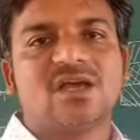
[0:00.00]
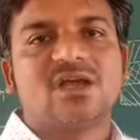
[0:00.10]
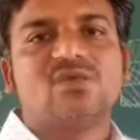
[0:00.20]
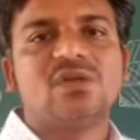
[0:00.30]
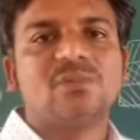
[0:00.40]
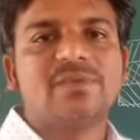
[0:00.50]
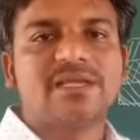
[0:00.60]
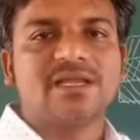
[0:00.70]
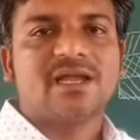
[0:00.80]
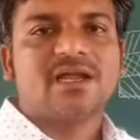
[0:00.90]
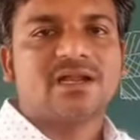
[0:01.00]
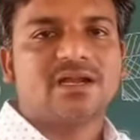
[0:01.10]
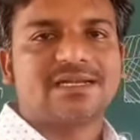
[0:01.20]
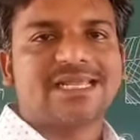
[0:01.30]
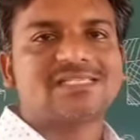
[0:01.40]
will be
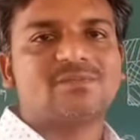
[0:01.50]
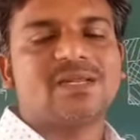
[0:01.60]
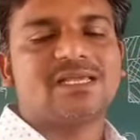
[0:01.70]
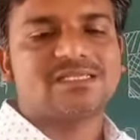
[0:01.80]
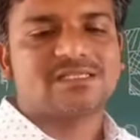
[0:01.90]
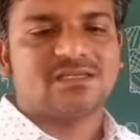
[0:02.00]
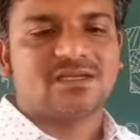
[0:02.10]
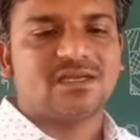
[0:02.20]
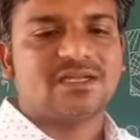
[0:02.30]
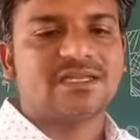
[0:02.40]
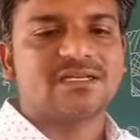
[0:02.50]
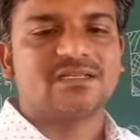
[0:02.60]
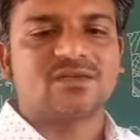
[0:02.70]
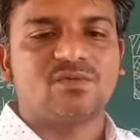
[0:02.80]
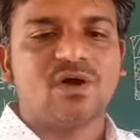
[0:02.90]
takes place in
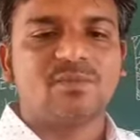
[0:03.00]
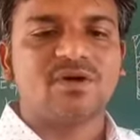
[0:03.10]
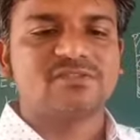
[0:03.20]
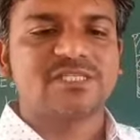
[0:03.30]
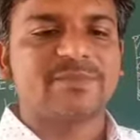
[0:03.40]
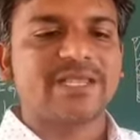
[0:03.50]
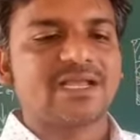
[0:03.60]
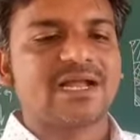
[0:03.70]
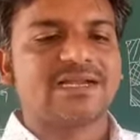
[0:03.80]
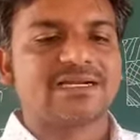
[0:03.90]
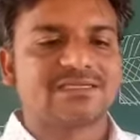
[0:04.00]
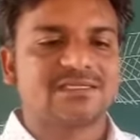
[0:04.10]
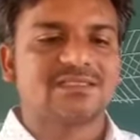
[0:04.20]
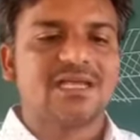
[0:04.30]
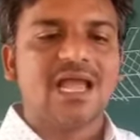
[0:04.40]
the form of semiconductors.
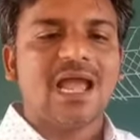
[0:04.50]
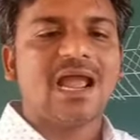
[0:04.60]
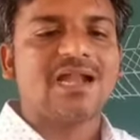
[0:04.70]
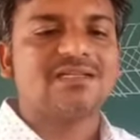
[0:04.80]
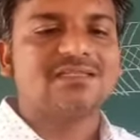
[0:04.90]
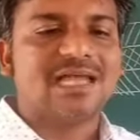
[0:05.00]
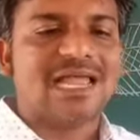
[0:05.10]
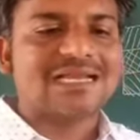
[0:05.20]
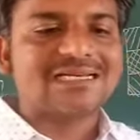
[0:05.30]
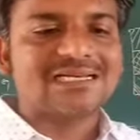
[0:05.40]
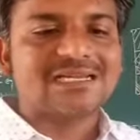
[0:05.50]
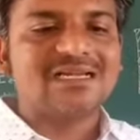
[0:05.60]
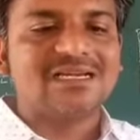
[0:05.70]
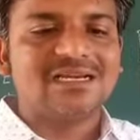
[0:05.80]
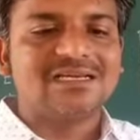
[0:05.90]
And the
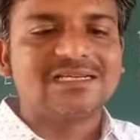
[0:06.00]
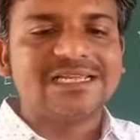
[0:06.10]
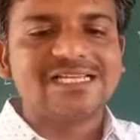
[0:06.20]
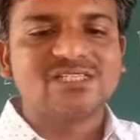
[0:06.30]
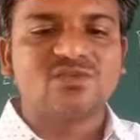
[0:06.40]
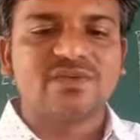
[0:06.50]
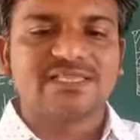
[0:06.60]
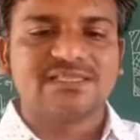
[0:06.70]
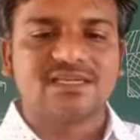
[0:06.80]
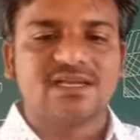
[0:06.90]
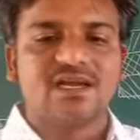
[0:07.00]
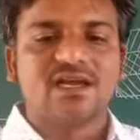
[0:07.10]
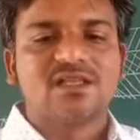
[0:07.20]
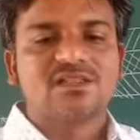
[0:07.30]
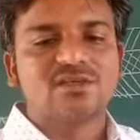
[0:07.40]
electrical deals with
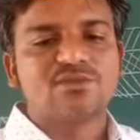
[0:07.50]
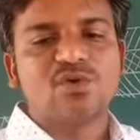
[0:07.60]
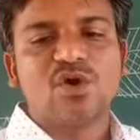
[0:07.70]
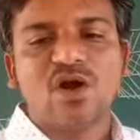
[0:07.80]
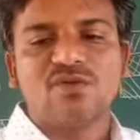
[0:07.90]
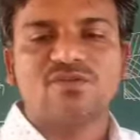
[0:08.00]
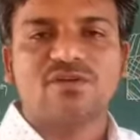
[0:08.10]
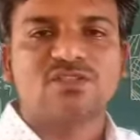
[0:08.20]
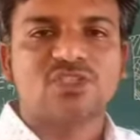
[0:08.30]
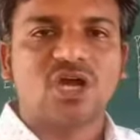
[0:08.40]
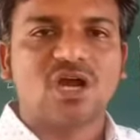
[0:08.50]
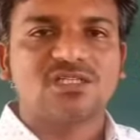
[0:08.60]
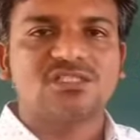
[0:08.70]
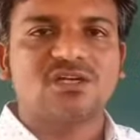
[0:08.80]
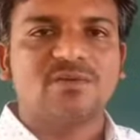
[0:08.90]
the flow of
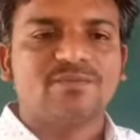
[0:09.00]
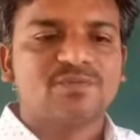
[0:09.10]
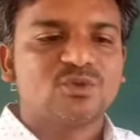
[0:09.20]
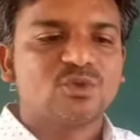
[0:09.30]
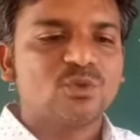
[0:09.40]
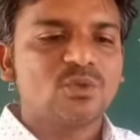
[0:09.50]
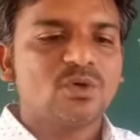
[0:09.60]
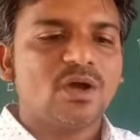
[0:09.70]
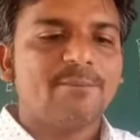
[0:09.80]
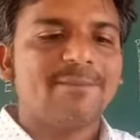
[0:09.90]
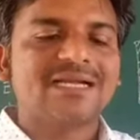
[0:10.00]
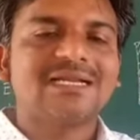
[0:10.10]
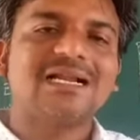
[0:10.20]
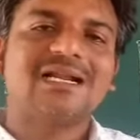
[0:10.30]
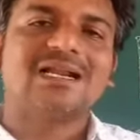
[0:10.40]
charge through
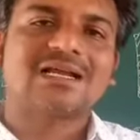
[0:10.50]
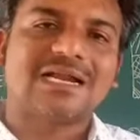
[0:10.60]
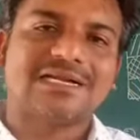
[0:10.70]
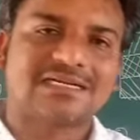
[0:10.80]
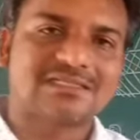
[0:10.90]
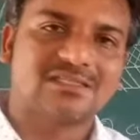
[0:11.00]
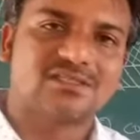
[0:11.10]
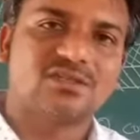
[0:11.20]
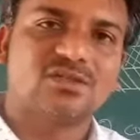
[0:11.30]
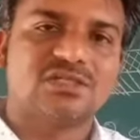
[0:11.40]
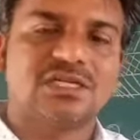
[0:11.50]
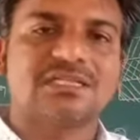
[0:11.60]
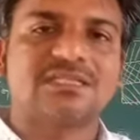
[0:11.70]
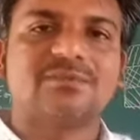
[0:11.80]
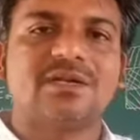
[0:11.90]
metal conductors. Those are
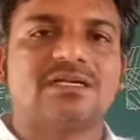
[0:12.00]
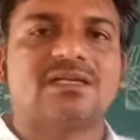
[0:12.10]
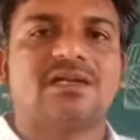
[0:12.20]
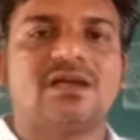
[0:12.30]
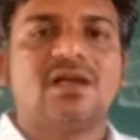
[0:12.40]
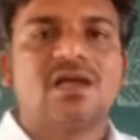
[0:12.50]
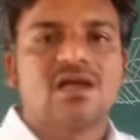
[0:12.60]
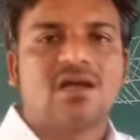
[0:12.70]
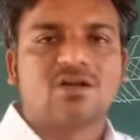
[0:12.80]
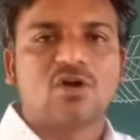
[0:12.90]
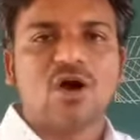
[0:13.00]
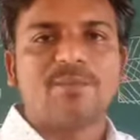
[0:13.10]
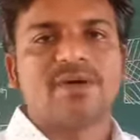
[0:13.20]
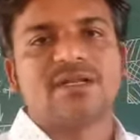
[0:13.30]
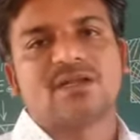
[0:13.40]
nothing but
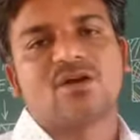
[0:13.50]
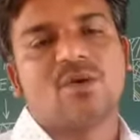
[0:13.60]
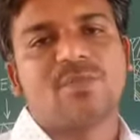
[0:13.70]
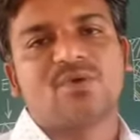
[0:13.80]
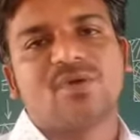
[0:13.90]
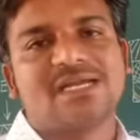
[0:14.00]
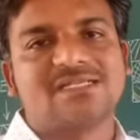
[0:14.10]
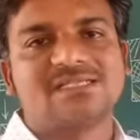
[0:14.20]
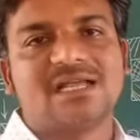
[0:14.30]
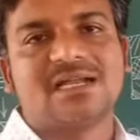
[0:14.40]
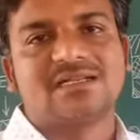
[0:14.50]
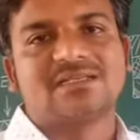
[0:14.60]
copper wires and